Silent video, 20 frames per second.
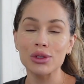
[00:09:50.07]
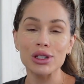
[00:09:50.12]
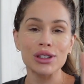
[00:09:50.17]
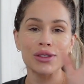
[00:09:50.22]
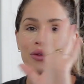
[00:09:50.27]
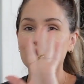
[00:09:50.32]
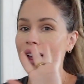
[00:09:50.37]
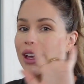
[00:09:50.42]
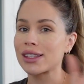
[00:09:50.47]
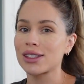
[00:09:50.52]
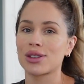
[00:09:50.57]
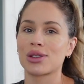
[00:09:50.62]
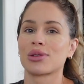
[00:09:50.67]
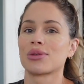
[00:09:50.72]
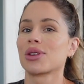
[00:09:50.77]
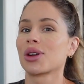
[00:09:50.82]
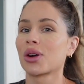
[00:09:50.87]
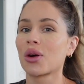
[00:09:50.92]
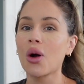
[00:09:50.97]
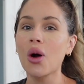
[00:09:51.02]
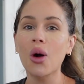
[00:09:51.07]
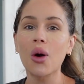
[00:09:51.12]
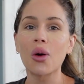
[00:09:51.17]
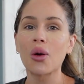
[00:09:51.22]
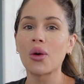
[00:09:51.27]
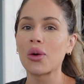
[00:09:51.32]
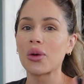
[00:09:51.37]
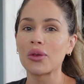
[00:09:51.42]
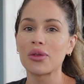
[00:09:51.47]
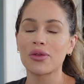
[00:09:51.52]
just face tuned your
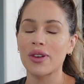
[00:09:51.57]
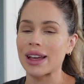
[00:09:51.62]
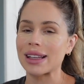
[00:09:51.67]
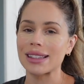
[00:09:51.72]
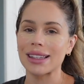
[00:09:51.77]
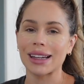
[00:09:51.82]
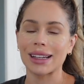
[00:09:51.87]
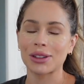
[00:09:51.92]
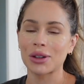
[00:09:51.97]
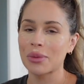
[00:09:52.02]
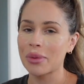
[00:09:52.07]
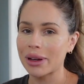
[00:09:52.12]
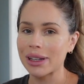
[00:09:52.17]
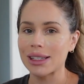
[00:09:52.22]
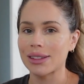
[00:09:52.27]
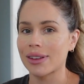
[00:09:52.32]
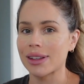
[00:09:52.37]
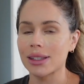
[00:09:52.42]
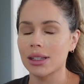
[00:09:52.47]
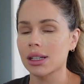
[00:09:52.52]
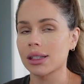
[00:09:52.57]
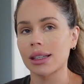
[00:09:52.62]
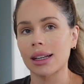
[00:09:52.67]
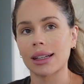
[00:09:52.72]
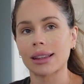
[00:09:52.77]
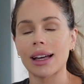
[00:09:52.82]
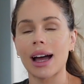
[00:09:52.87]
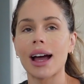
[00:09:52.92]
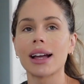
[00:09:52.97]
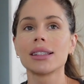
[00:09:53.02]
whole face like nobody's face looks
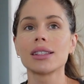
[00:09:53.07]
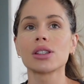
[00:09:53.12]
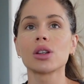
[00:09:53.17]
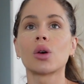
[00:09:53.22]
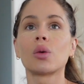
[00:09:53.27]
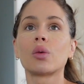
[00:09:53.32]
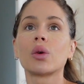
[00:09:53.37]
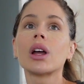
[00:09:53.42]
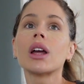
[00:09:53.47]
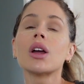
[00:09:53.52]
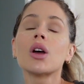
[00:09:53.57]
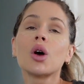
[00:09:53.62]
like that and so